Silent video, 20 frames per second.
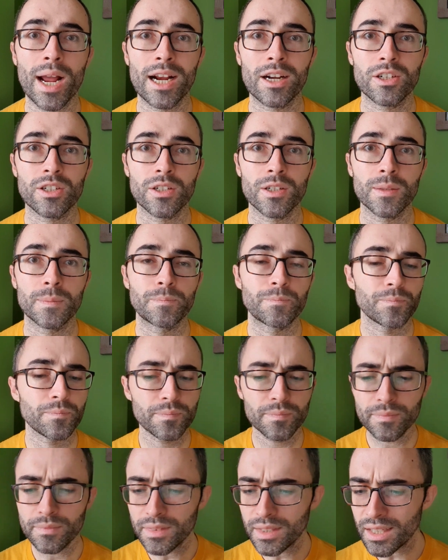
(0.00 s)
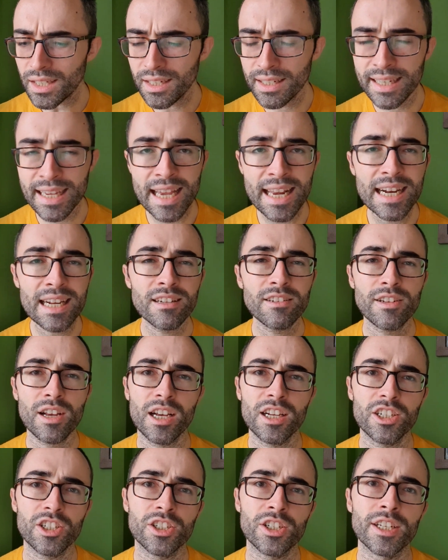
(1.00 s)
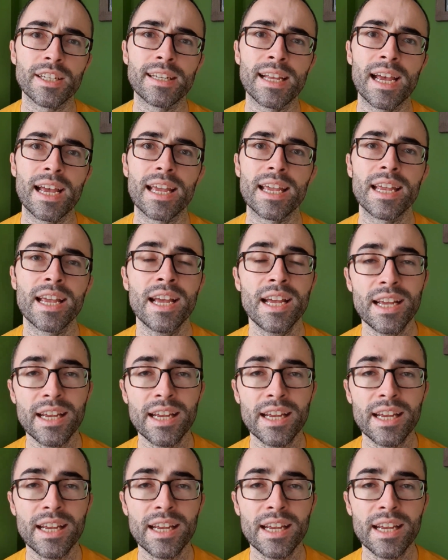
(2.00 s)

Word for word: action. Get in touch today.